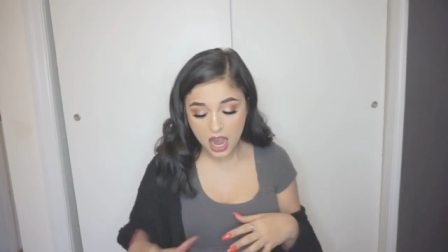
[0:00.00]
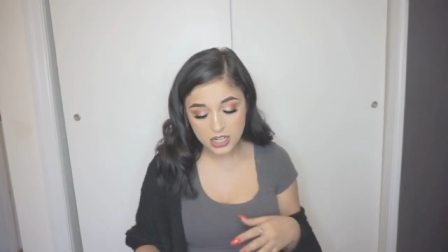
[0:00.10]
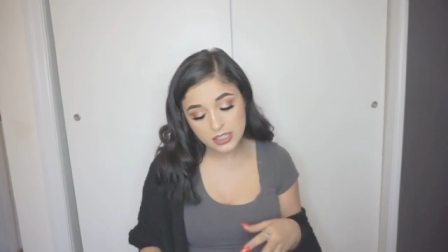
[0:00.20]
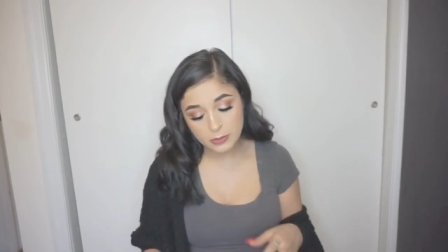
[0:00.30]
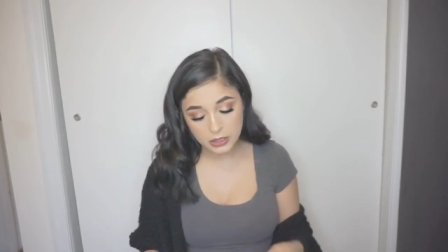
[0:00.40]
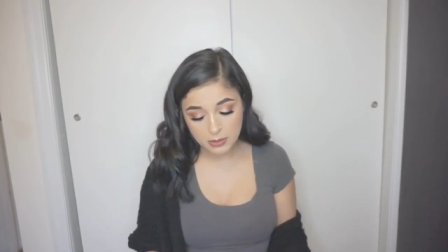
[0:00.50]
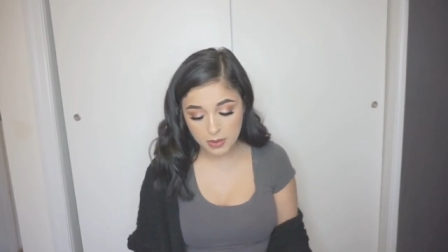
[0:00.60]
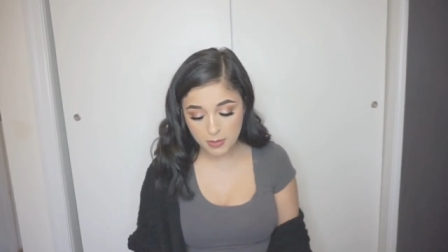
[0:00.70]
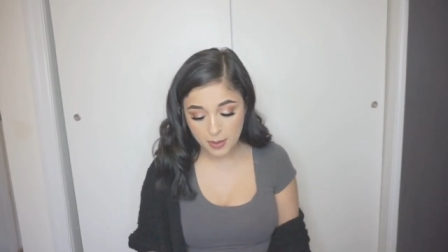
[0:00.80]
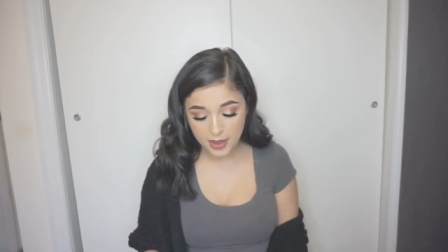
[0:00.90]
I just put them
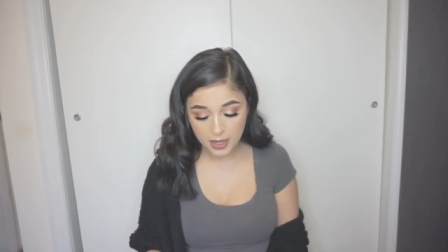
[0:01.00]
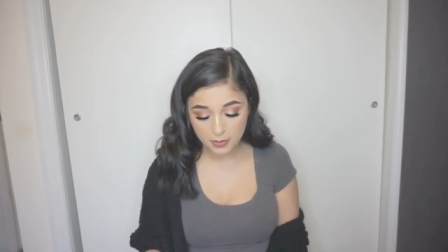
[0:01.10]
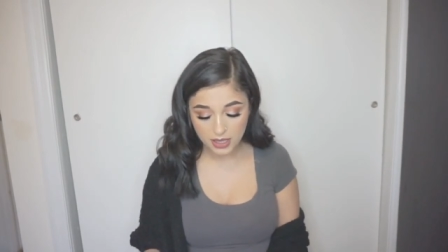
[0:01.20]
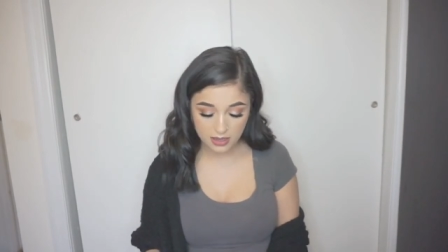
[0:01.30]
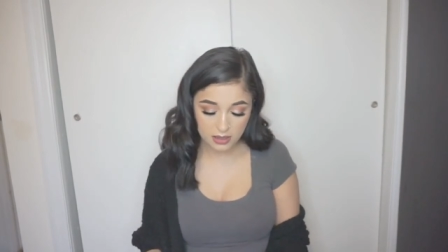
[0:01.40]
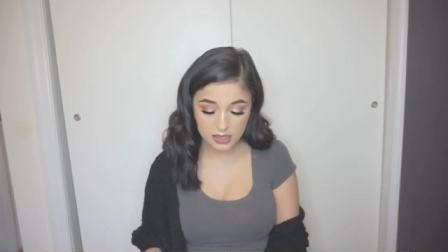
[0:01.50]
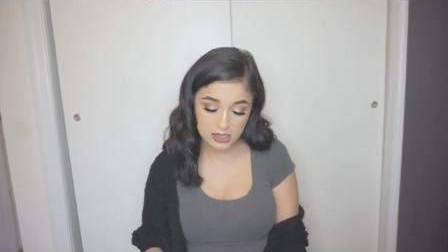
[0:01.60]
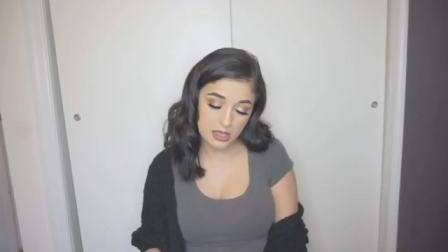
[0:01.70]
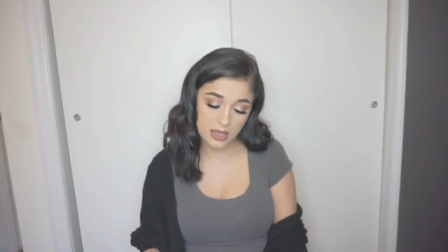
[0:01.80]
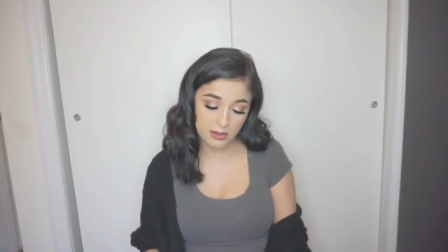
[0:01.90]
in my makeup kit
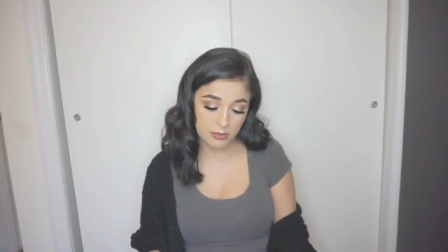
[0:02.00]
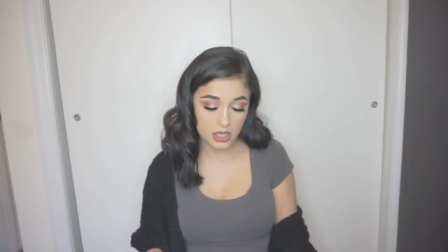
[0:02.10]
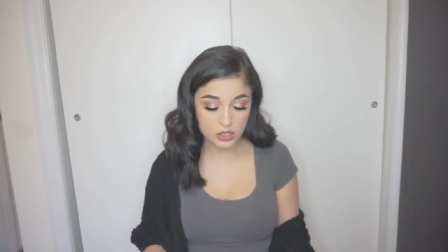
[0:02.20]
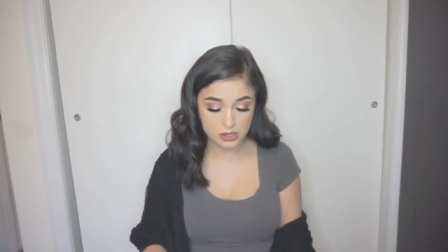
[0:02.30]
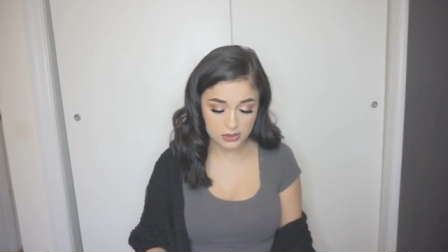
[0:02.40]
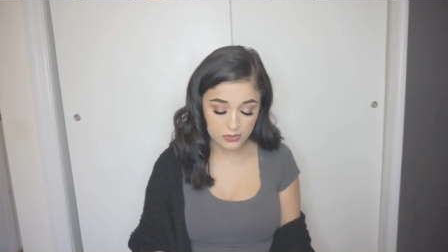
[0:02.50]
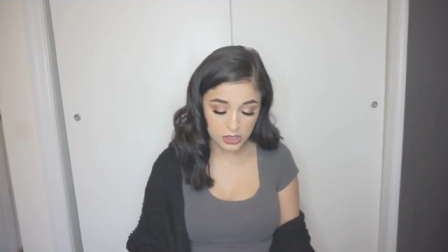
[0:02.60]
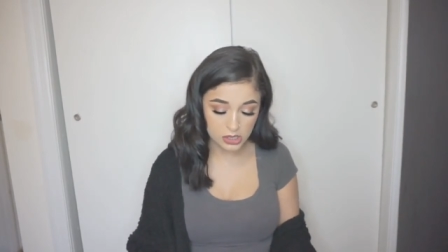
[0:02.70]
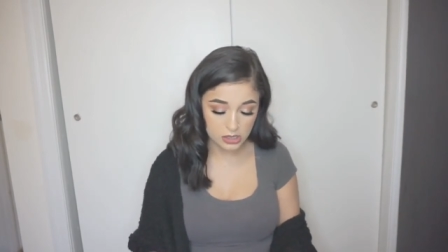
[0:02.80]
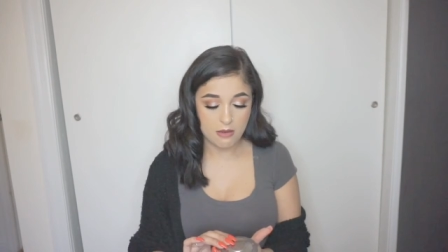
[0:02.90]
because they can be
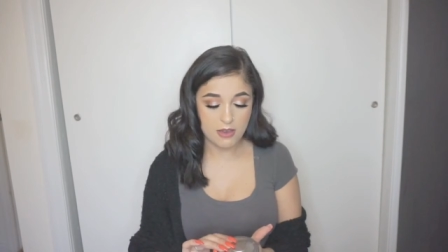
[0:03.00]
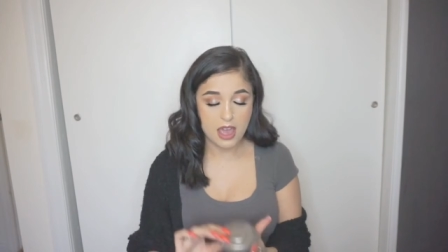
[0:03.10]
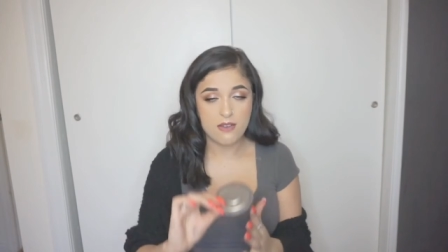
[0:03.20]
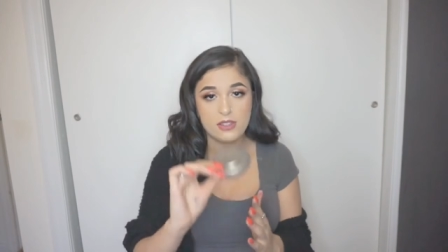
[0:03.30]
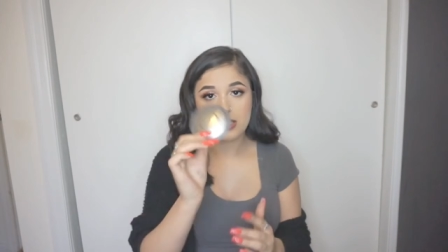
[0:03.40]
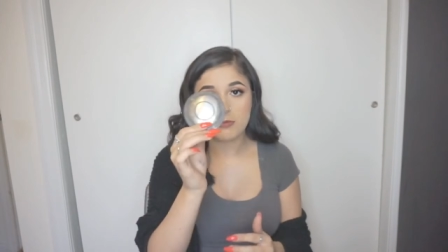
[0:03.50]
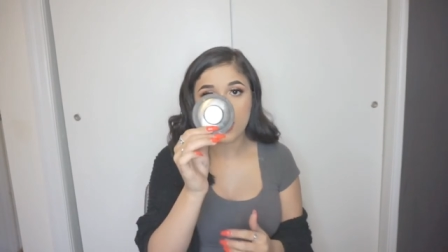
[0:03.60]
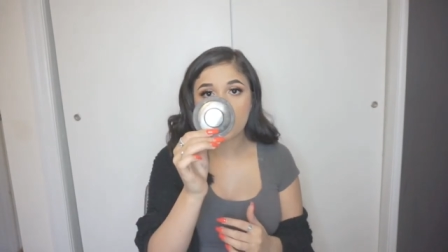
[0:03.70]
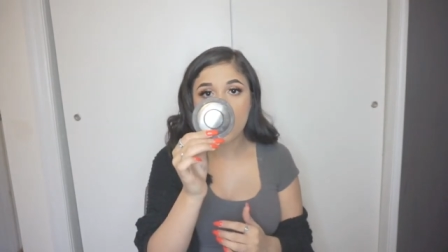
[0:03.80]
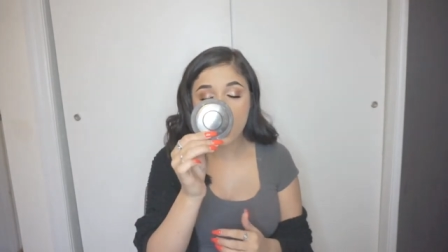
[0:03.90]
useful. I have this
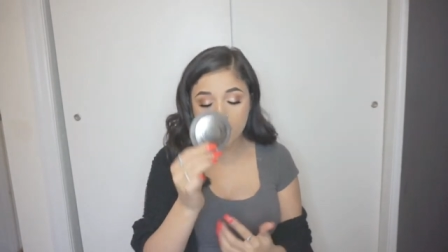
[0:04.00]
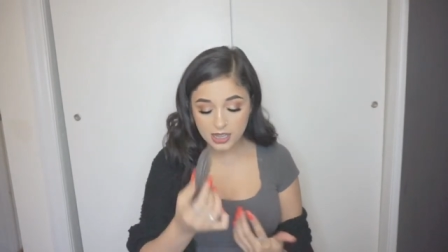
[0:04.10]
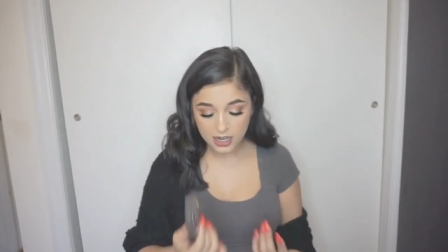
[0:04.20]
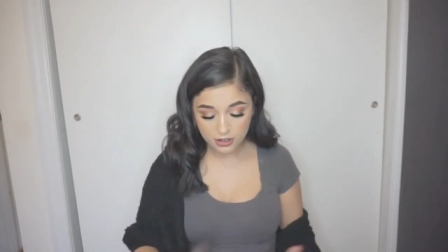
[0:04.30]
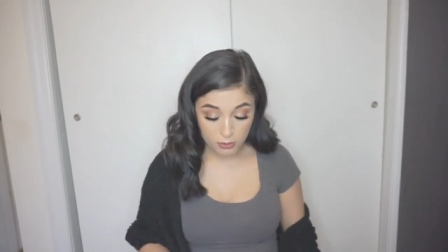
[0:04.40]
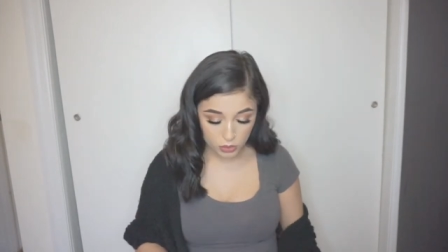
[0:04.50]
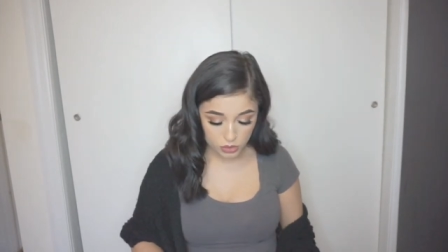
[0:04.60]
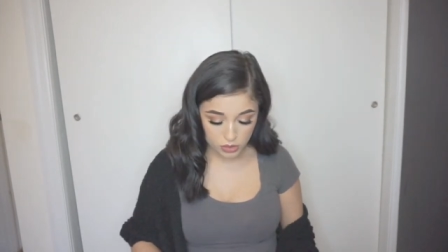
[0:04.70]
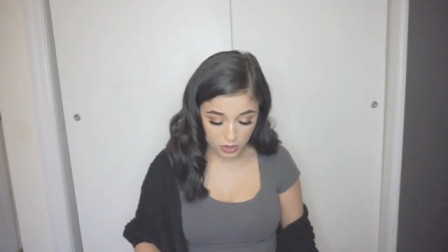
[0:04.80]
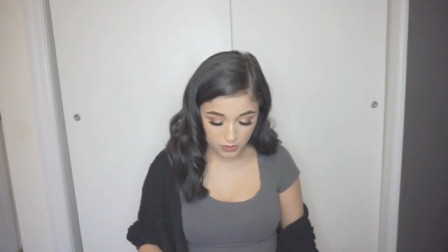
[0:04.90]
Becca highlighter
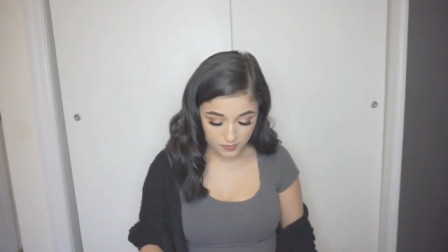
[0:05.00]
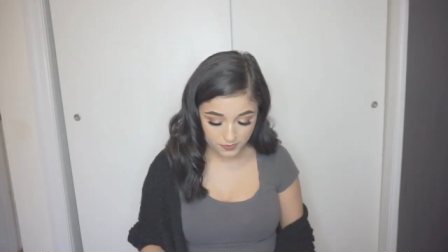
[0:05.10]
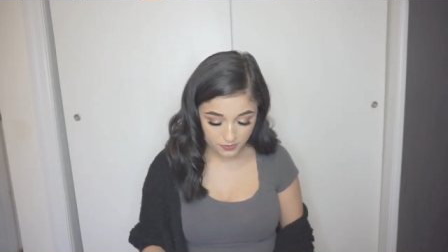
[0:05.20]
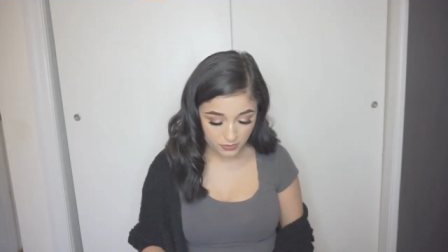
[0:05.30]
Moonstone.